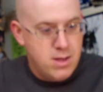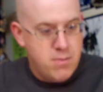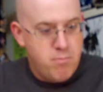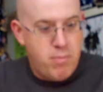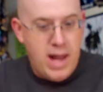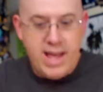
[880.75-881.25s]

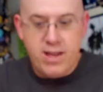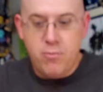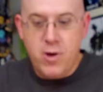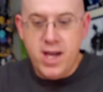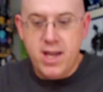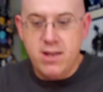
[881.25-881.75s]
Black and
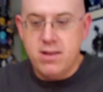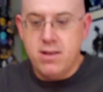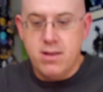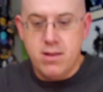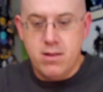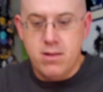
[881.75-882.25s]
white,
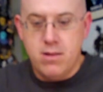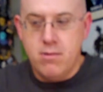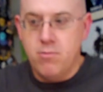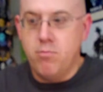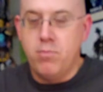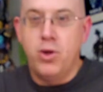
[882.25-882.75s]

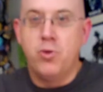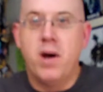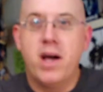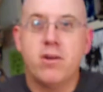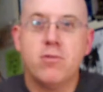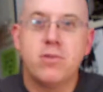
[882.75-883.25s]
blue
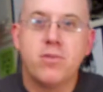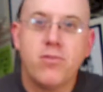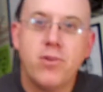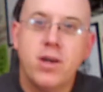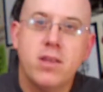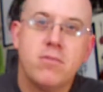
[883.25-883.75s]
Michael on the
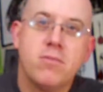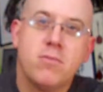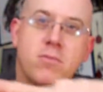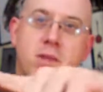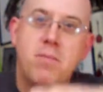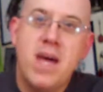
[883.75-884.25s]
front
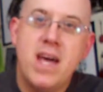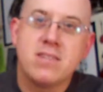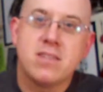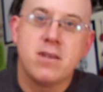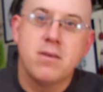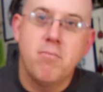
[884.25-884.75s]
with the
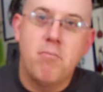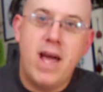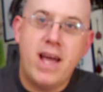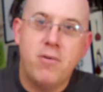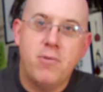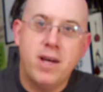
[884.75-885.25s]
mask, black
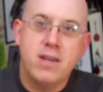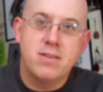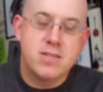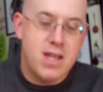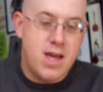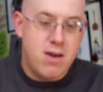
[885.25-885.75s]
and white
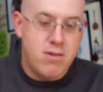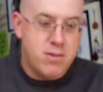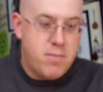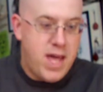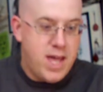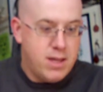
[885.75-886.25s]
style on the
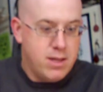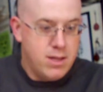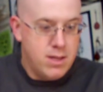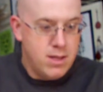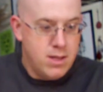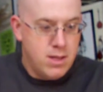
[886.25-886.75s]
back.
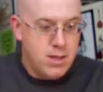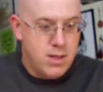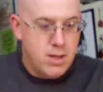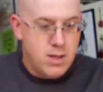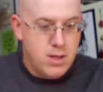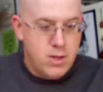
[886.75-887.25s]

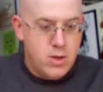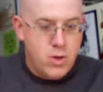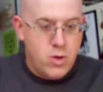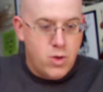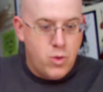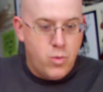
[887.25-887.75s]

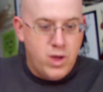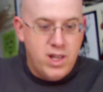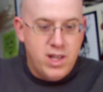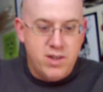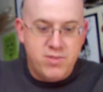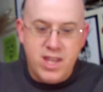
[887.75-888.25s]
We
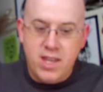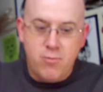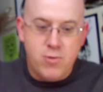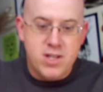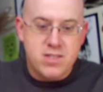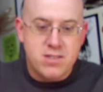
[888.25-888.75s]
love taking
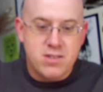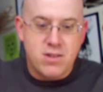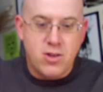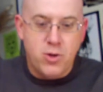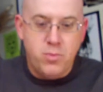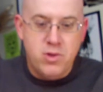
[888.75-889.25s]
risks and
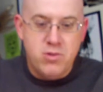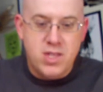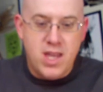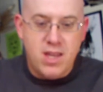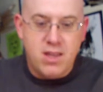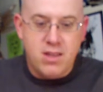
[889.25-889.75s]
hope you
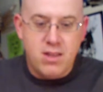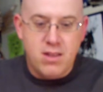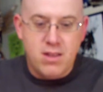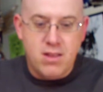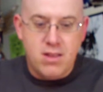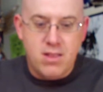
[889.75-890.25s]
take
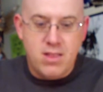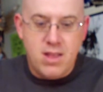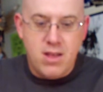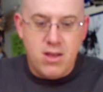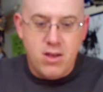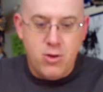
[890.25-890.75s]

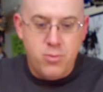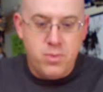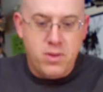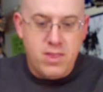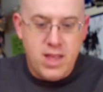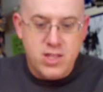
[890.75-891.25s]
hope
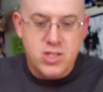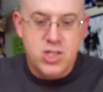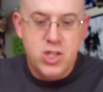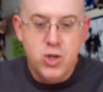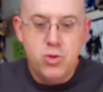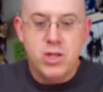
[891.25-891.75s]
that
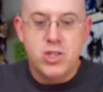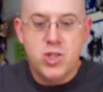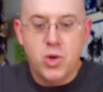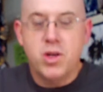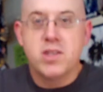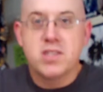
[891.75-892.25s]
you
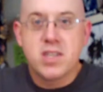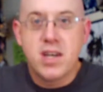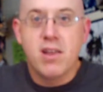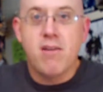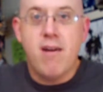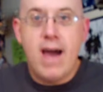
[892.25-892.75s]
enjoy this
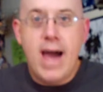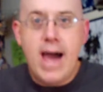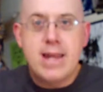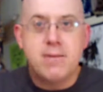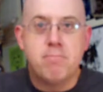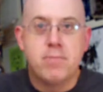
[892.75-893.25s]
killer
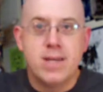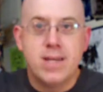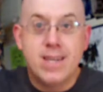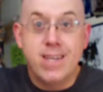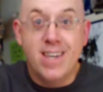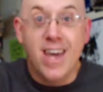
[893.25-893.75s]
item.
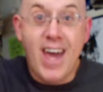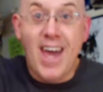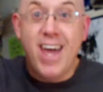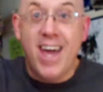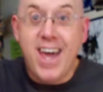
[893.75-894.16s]
Yeah.